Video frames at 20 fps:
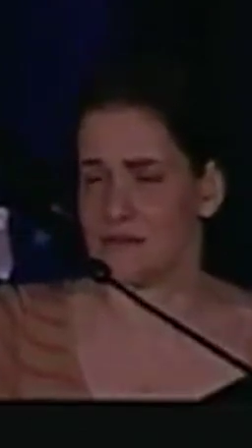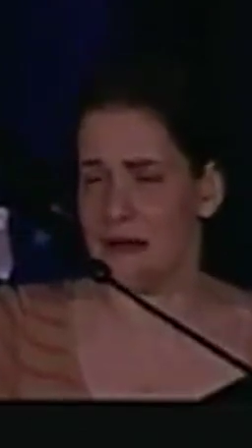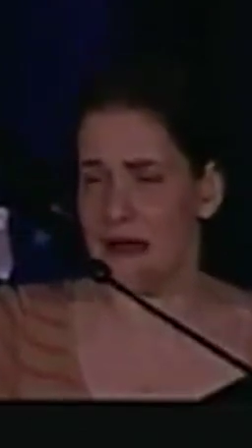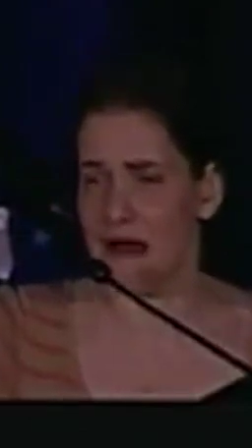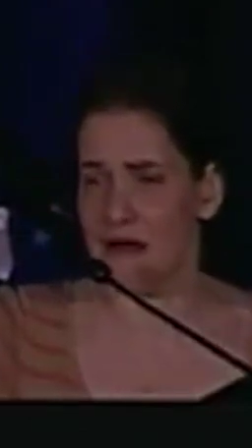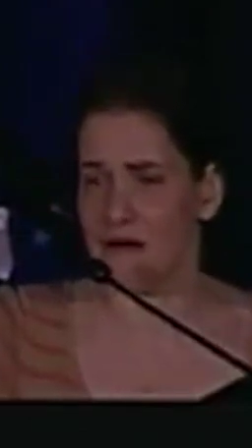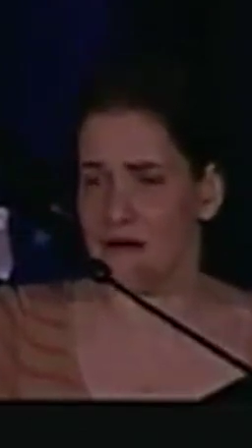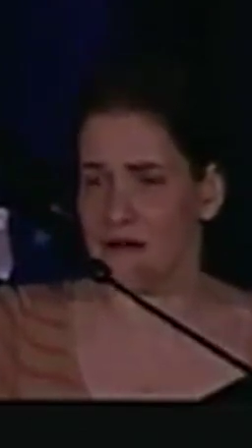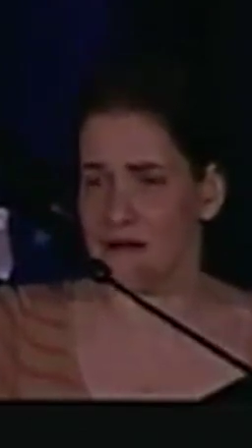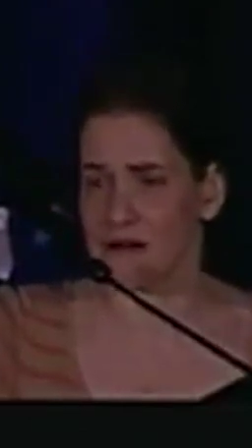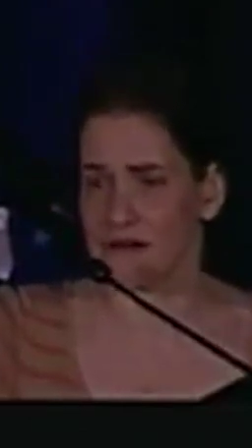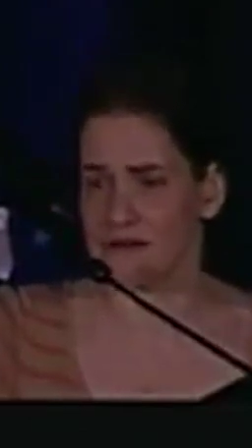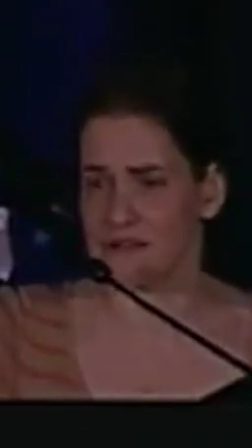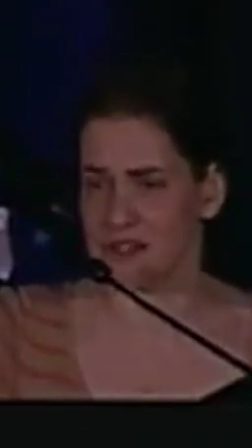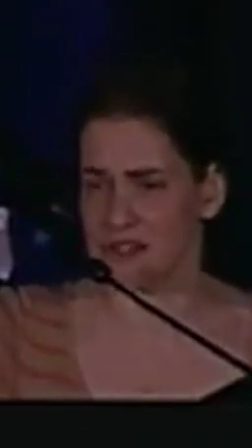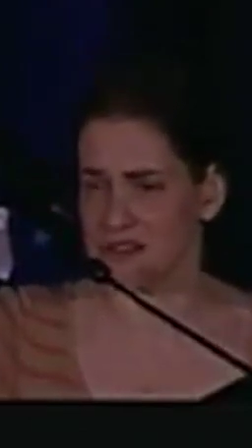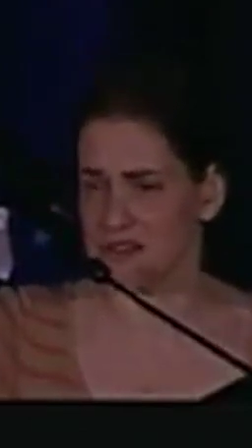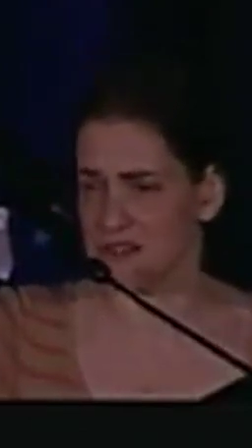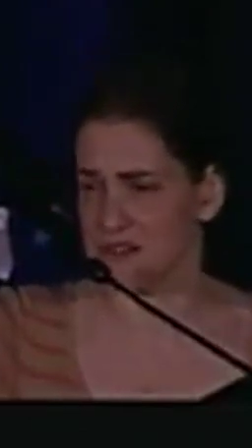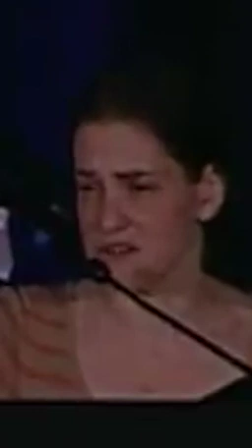power of
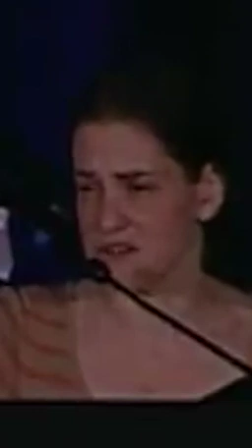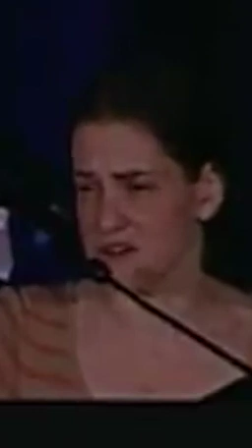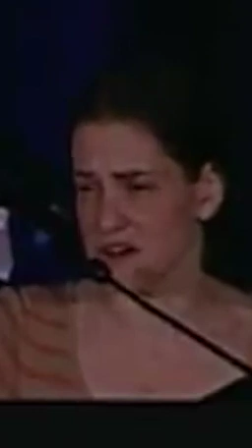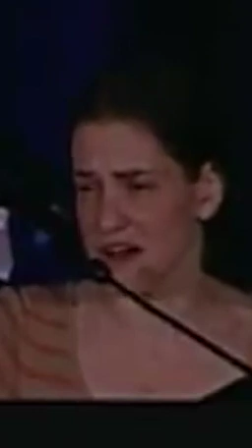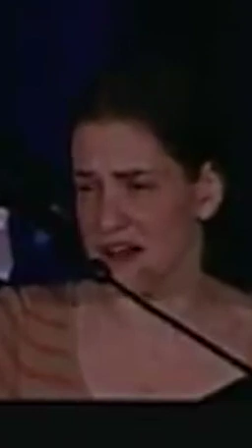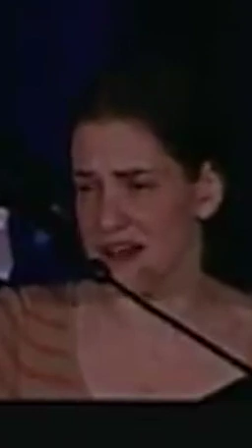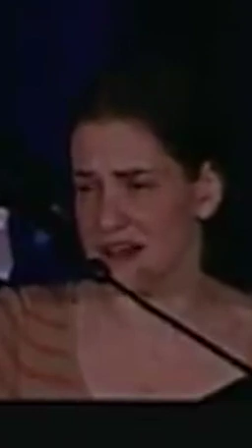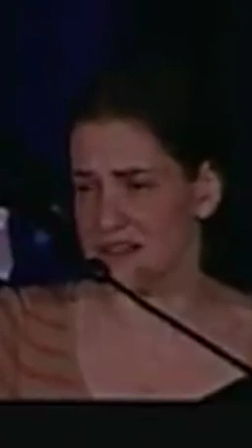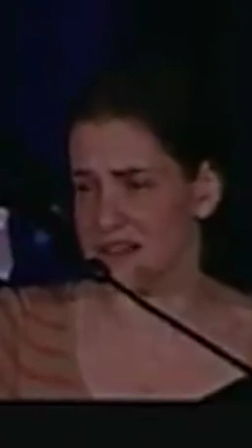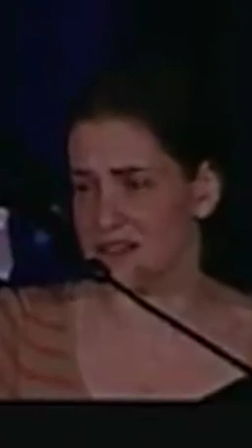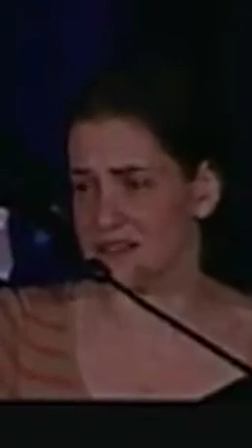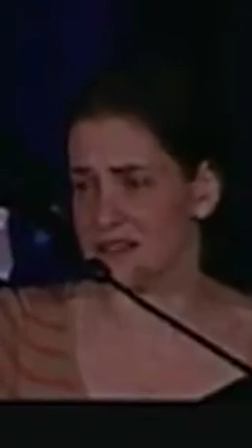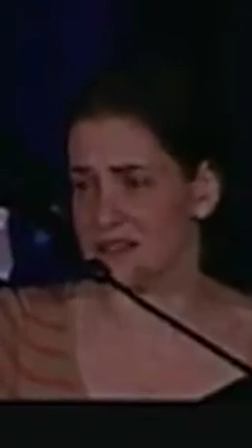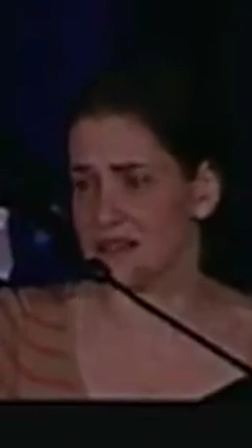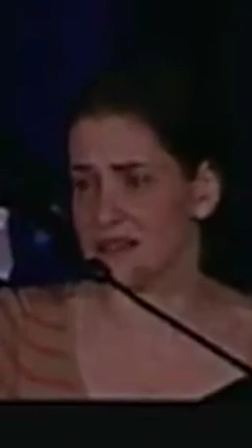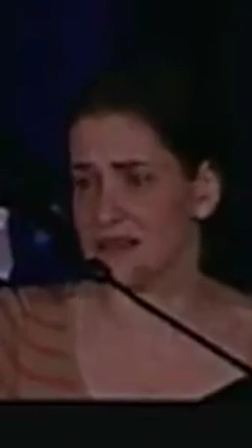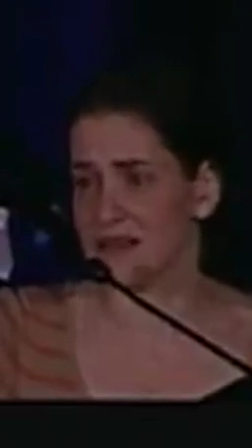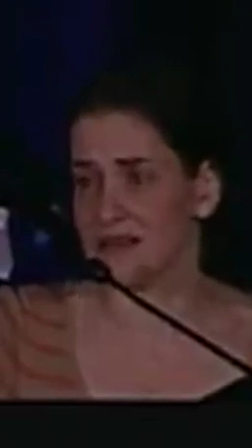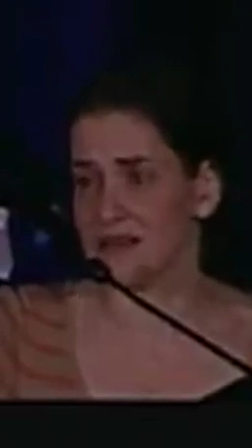Jesus Christ.